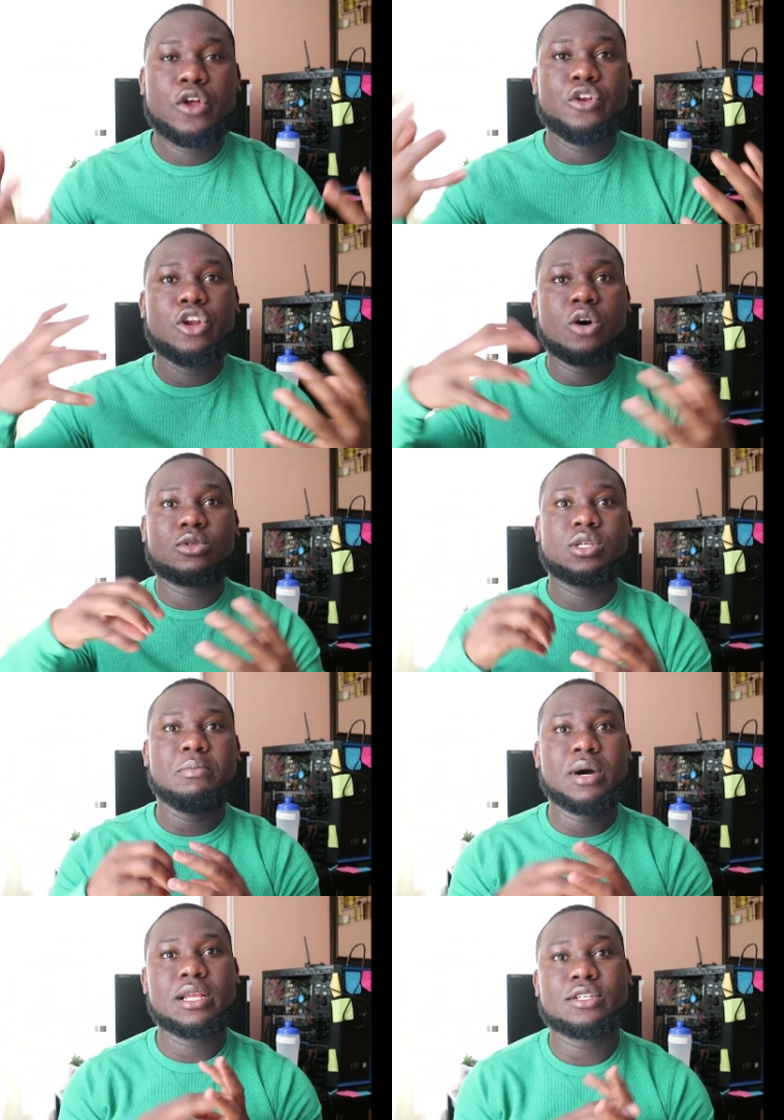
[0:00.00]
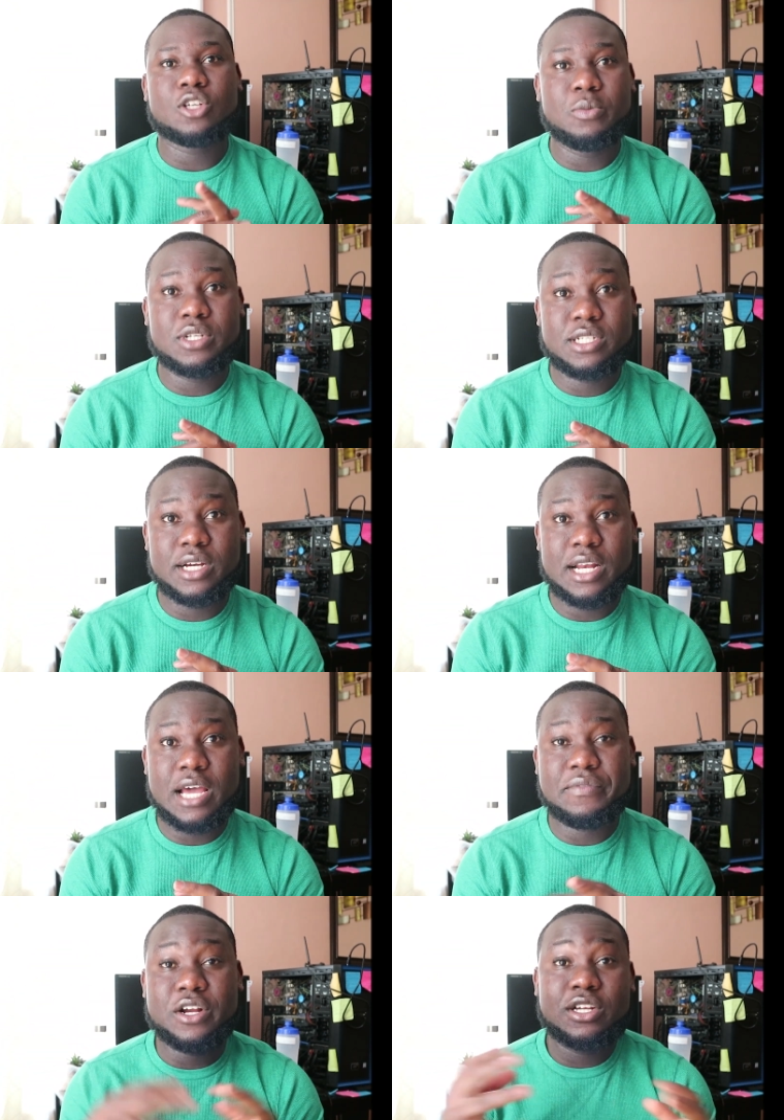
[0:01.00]
Now somebody else coming into your
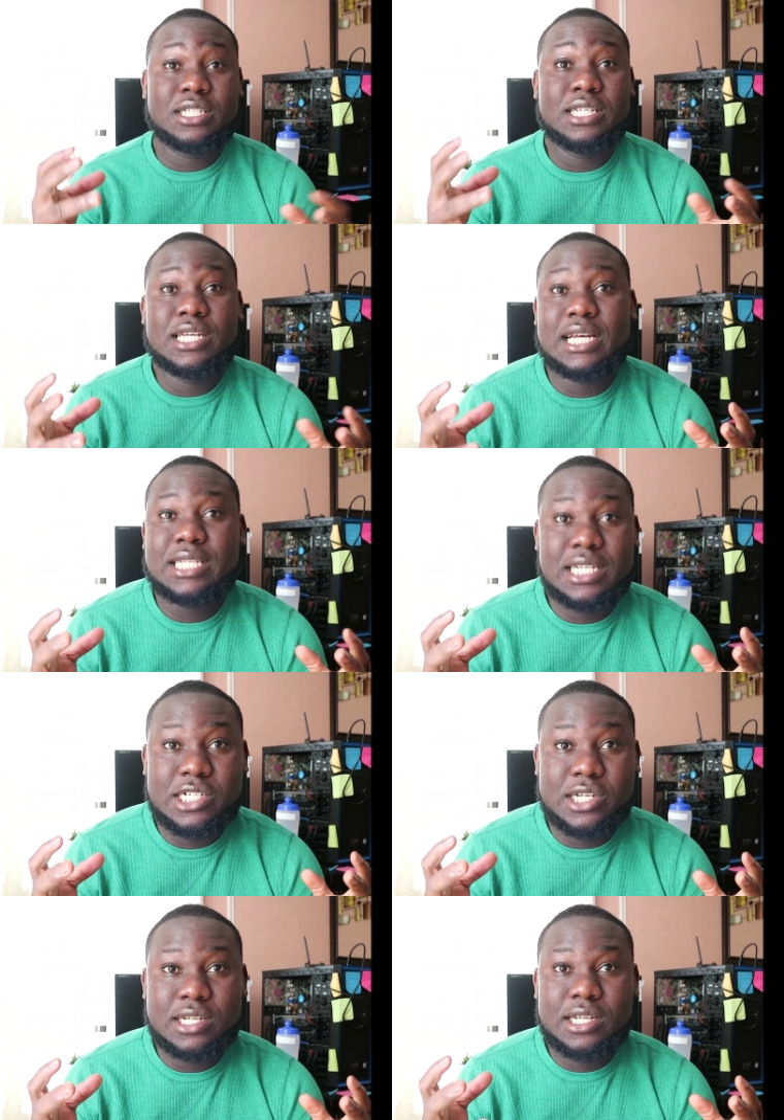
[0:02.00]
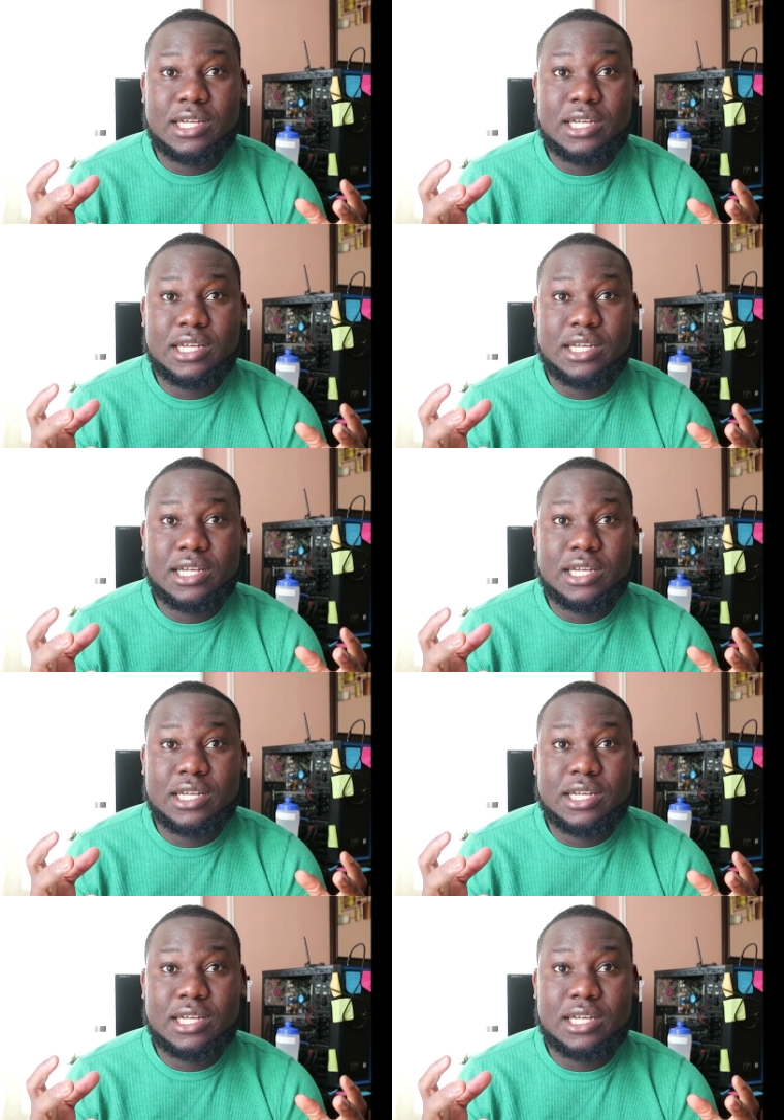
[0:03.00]
life, they're going to need attention.